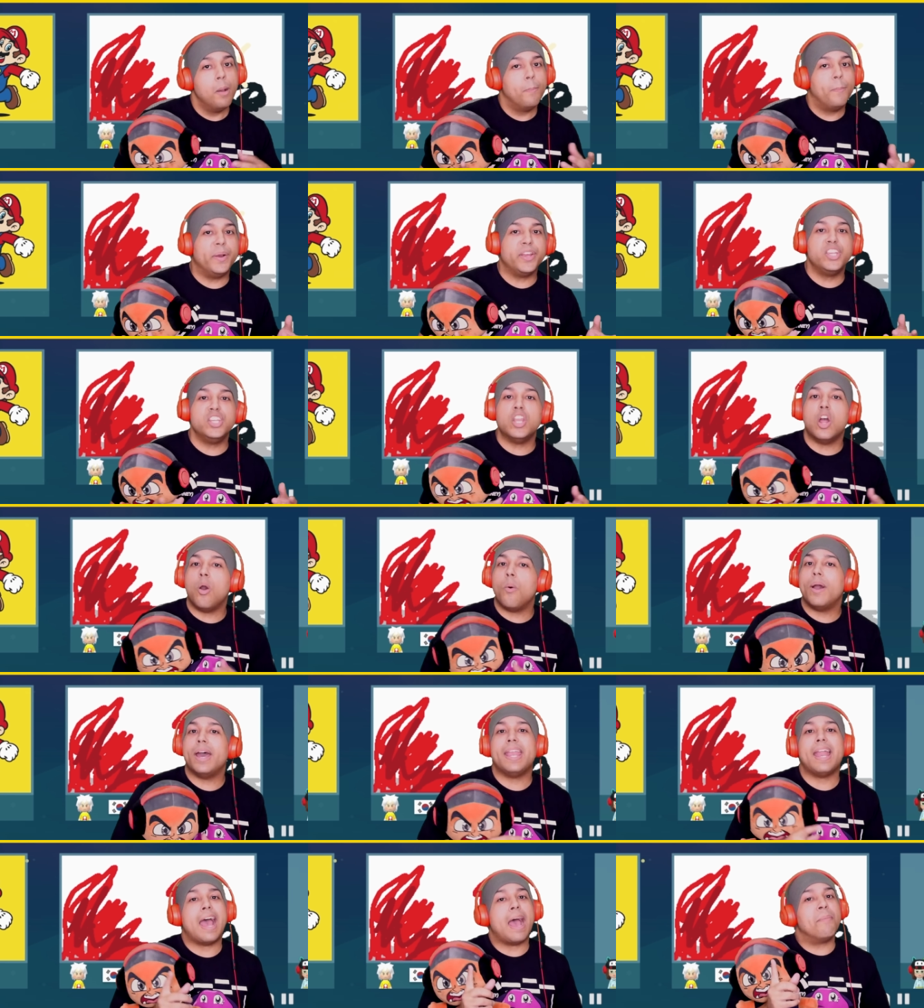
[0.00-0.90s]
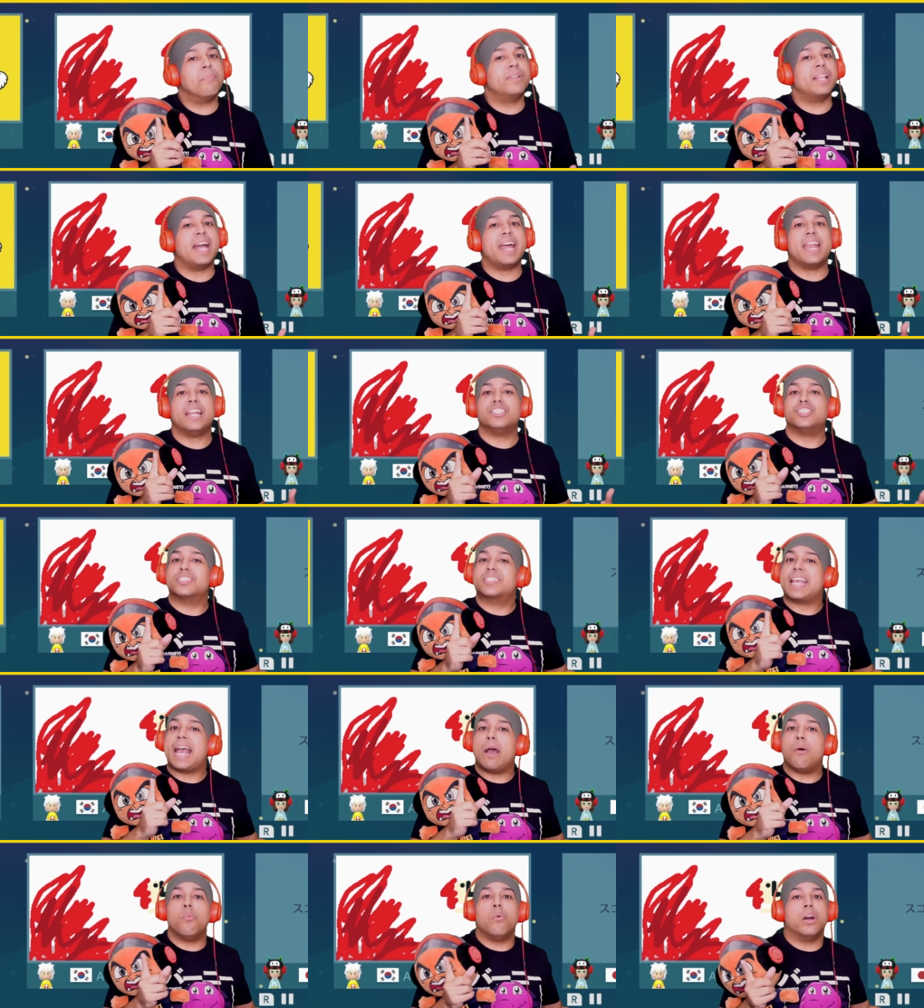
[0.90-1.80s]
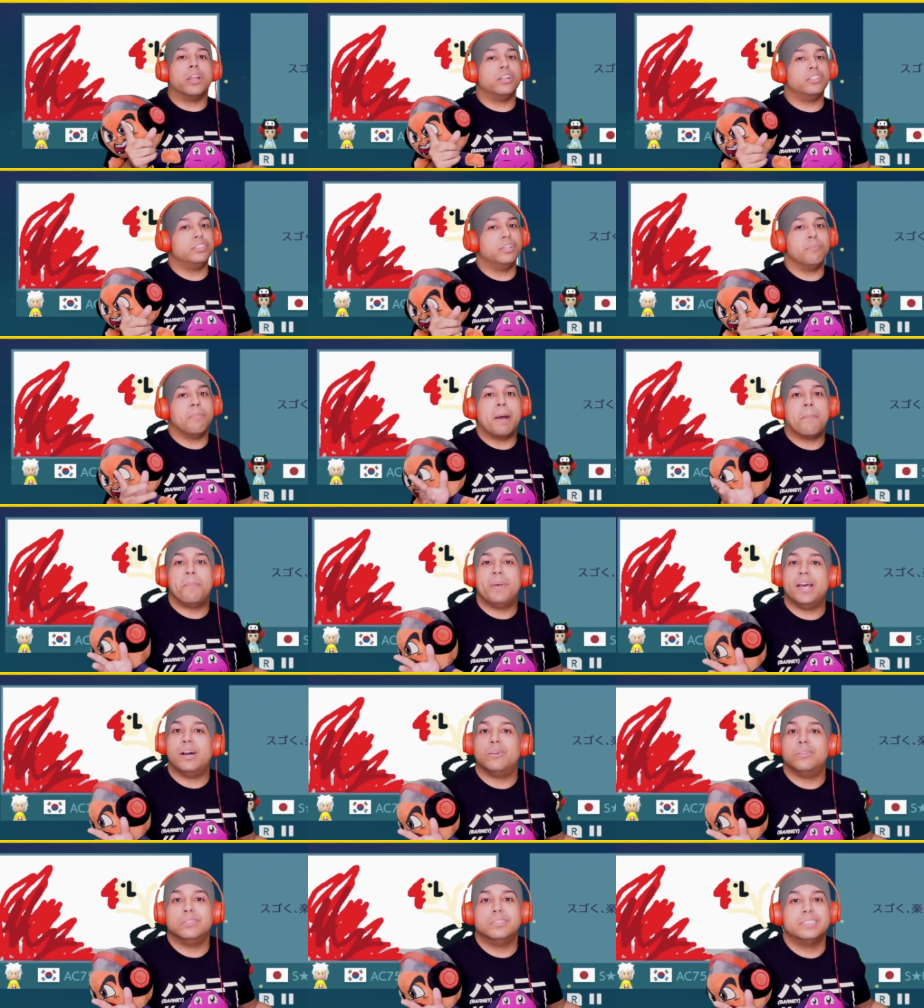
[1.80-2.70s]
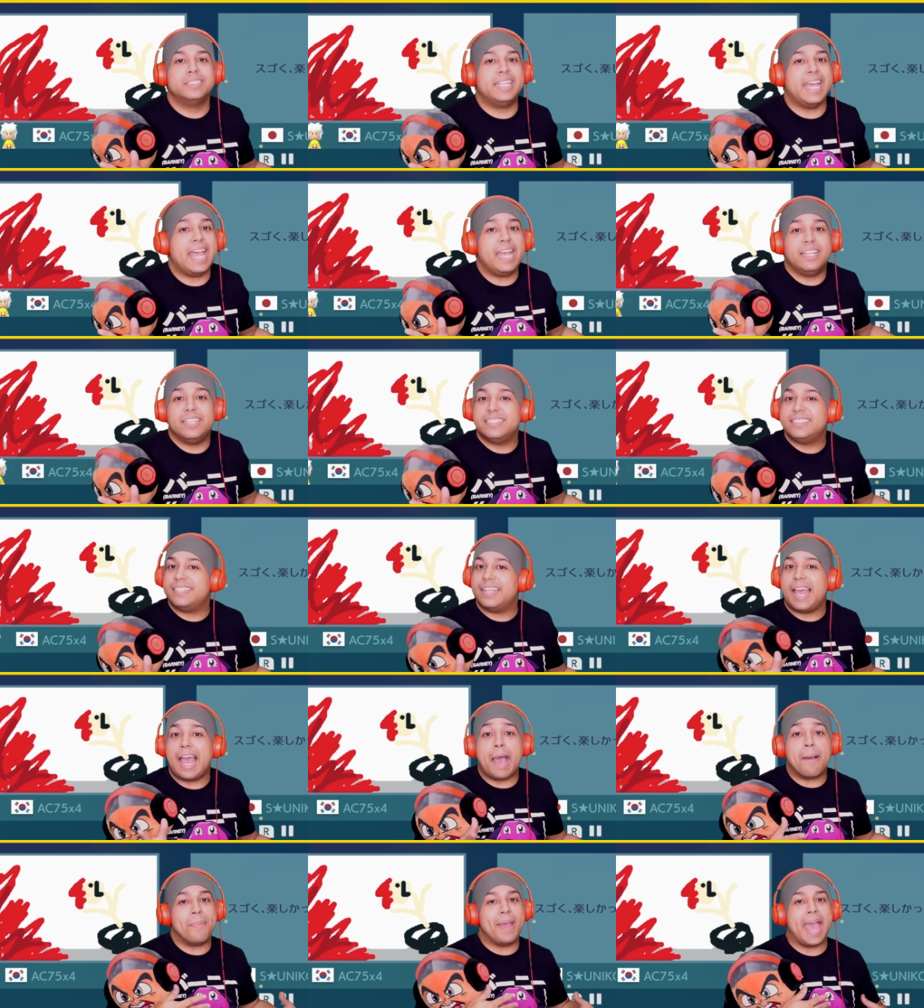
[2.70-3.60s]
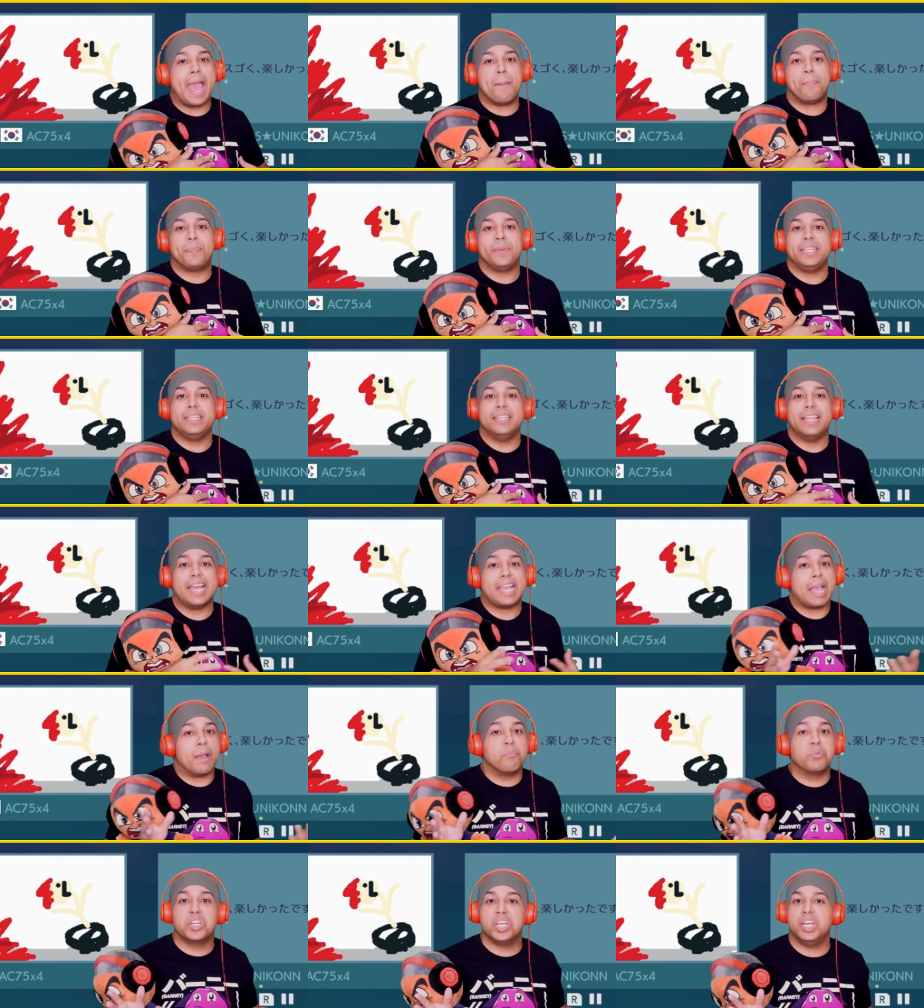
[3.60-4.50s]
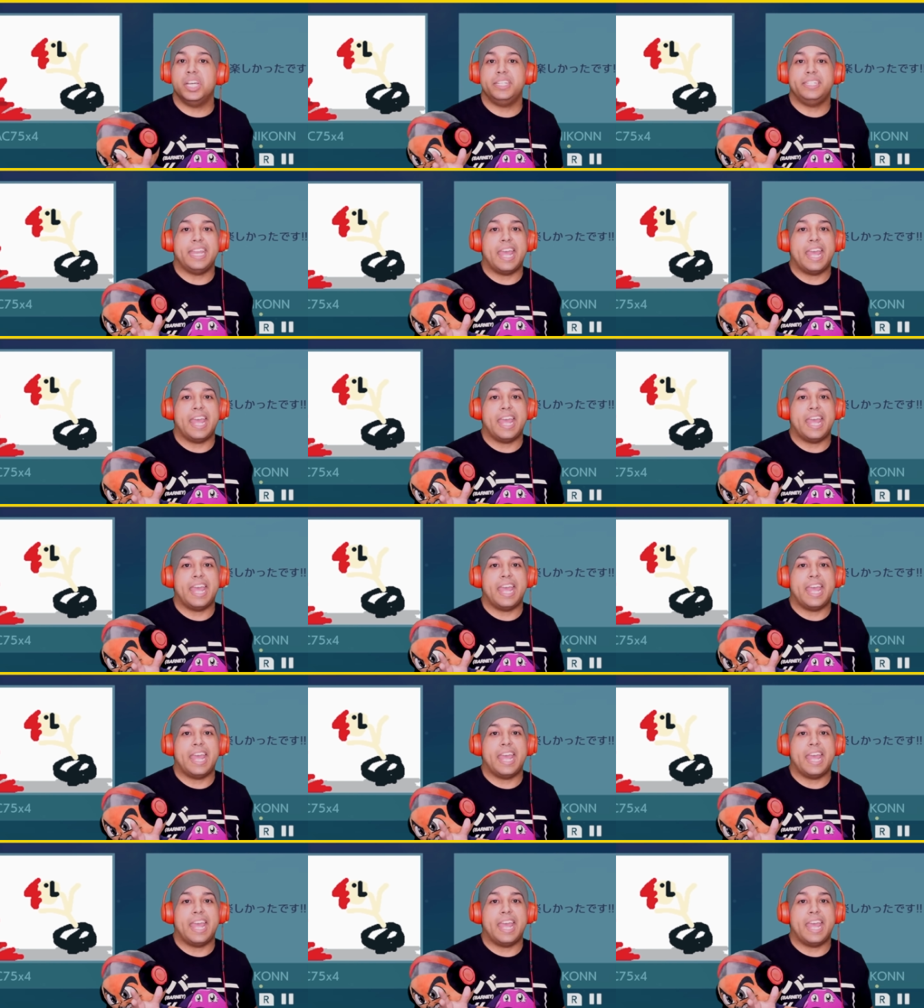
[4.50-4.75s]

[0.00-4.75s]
But you know what? I'm glad I just got one under my belt. That I'm happy. Like I'm good